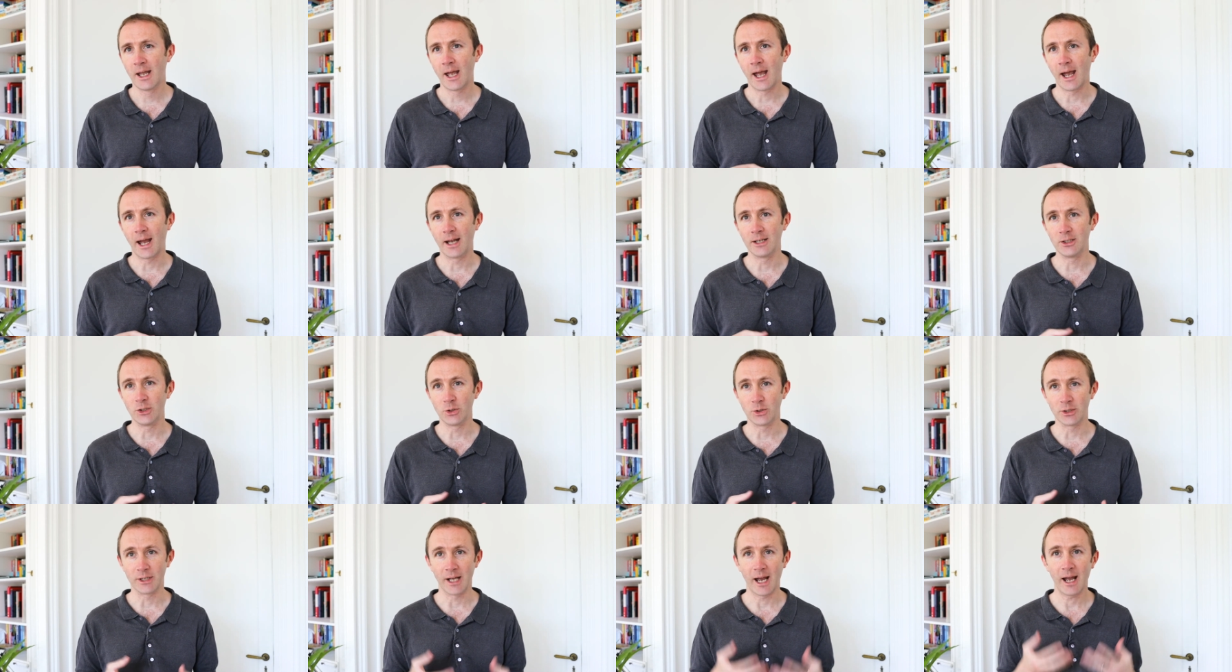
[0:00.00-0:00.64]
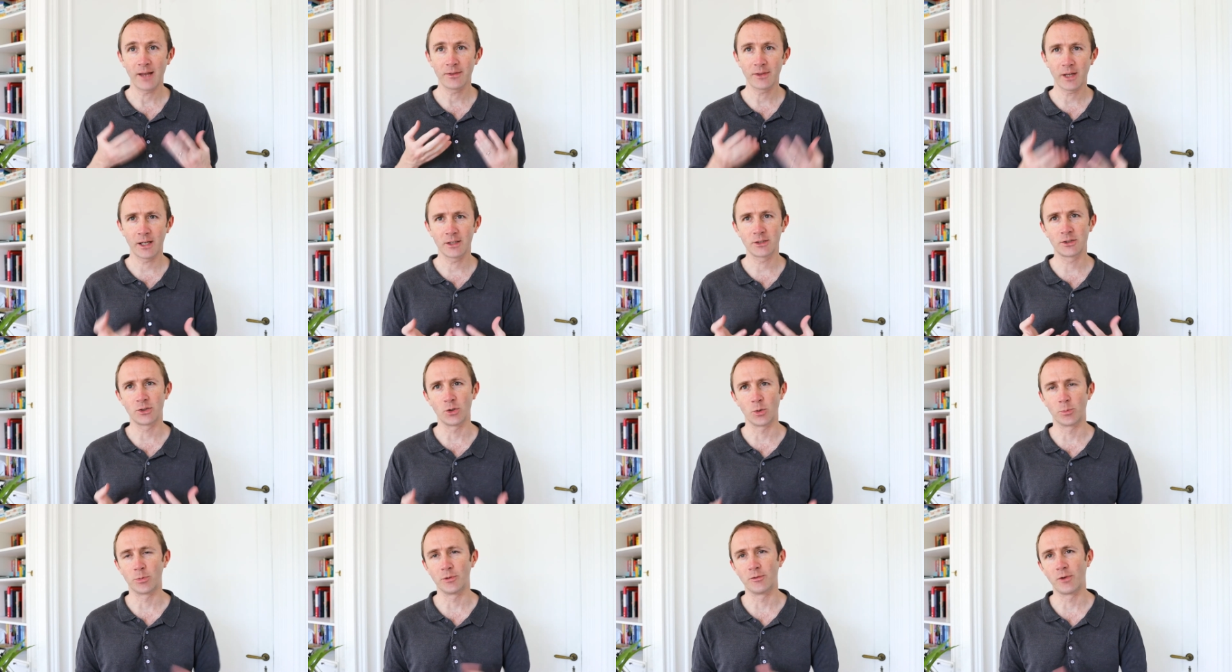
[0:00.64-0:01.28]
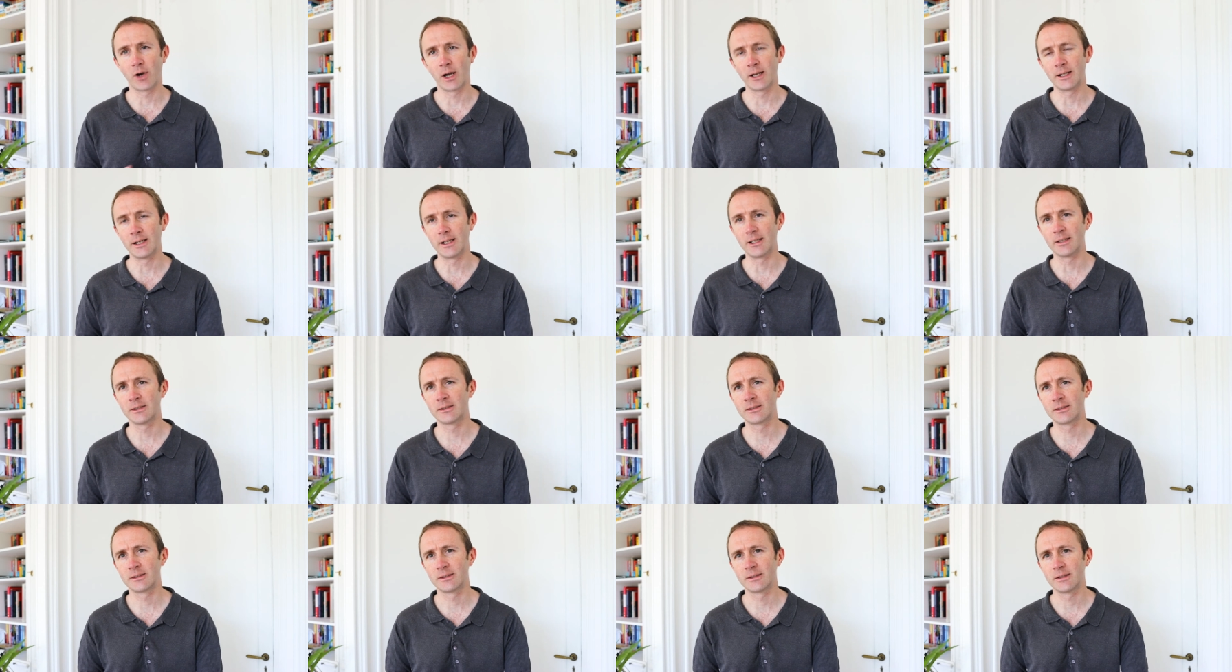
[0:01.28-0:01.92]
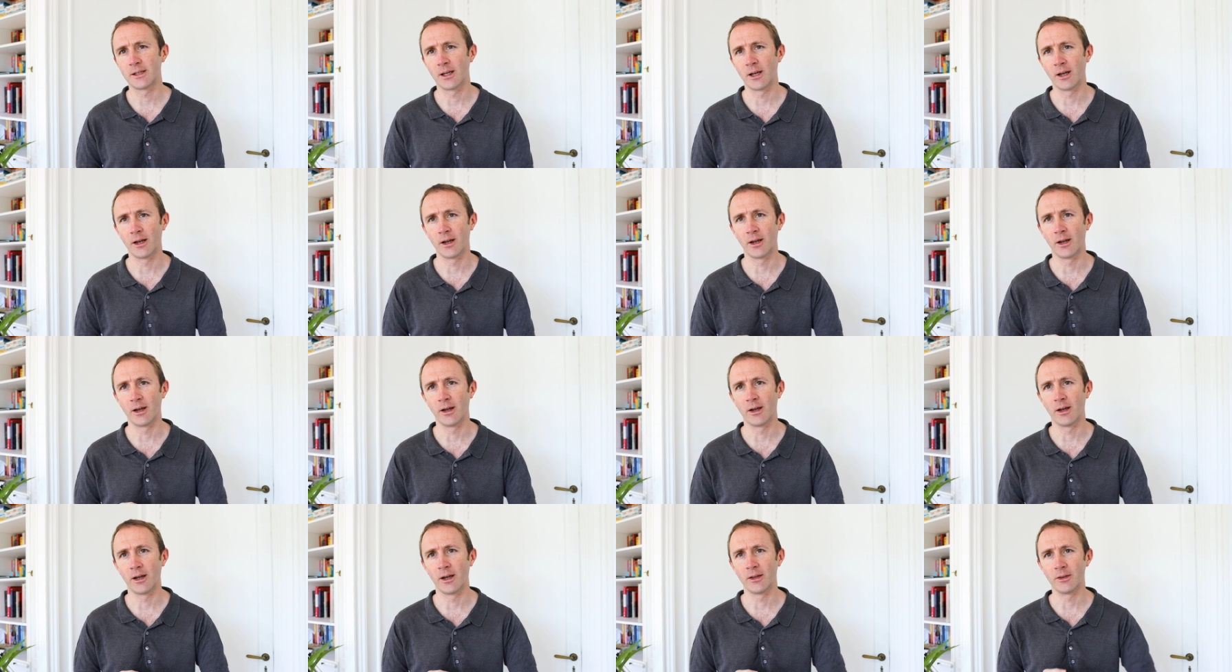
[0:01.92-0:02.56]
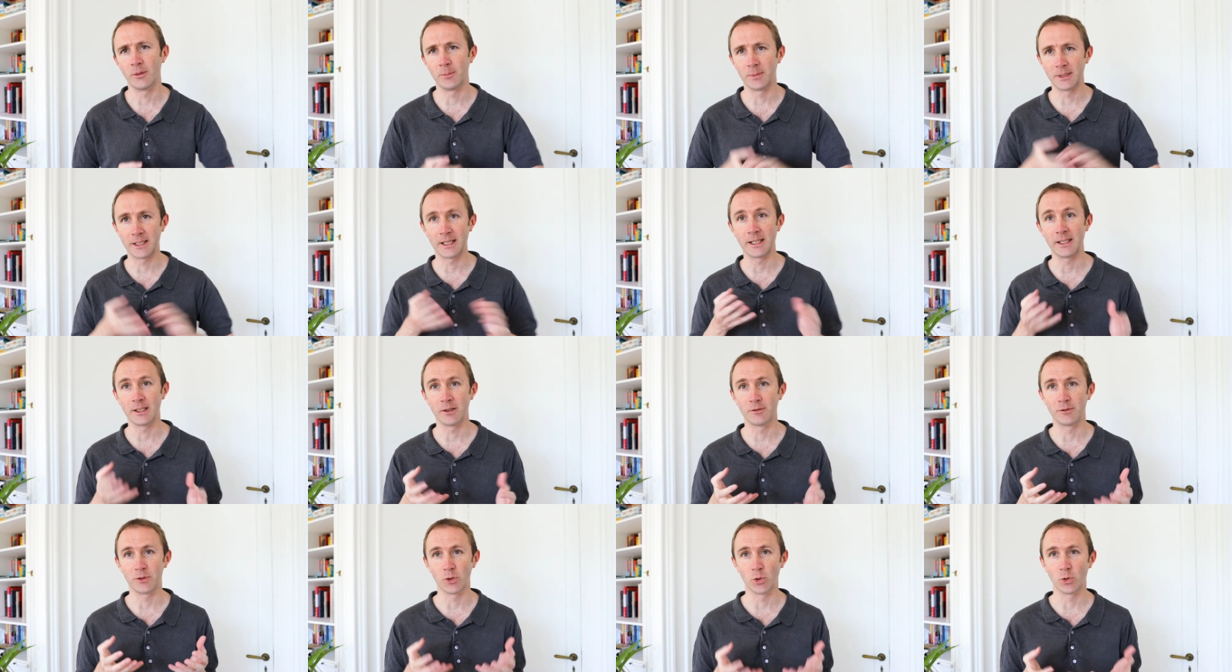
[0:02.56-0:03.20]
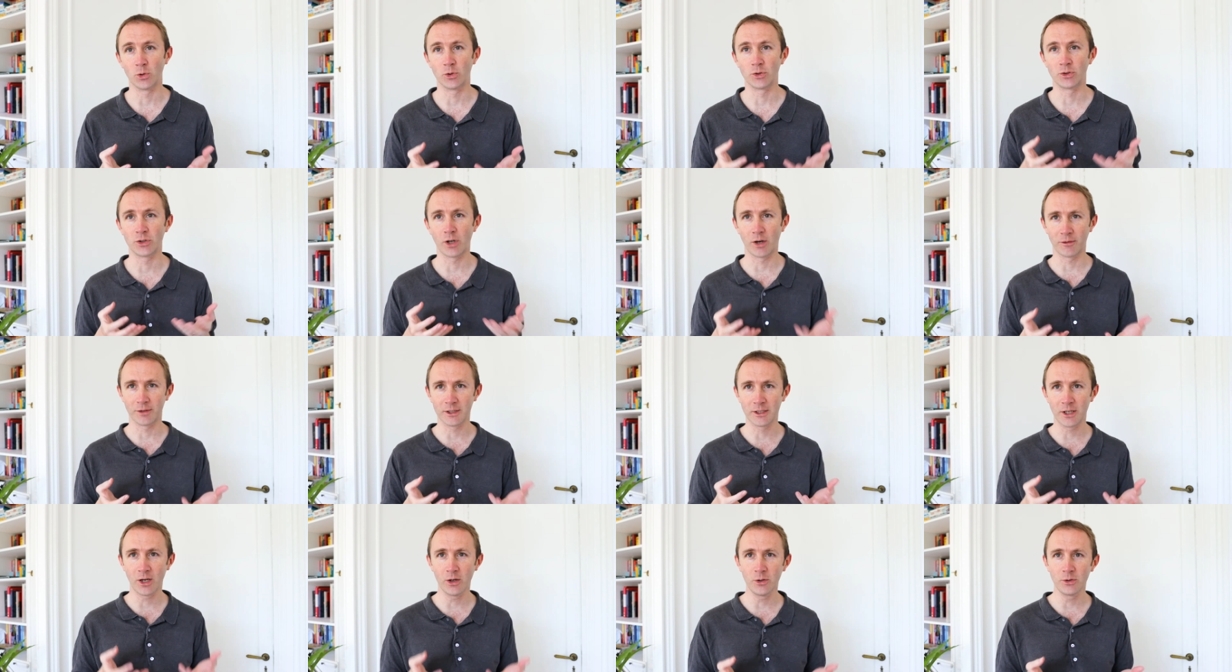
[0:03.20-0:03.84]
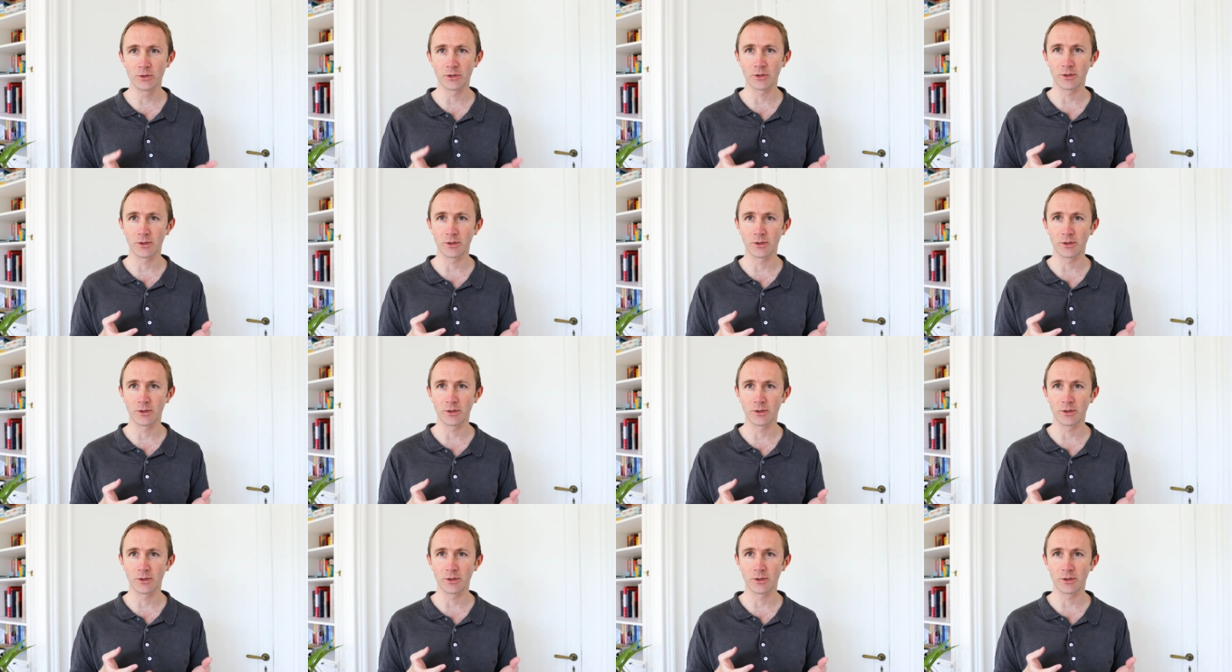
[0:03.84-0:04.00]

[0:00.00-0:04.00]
and you can add that to your provider list uh, at the beginning of your Java code.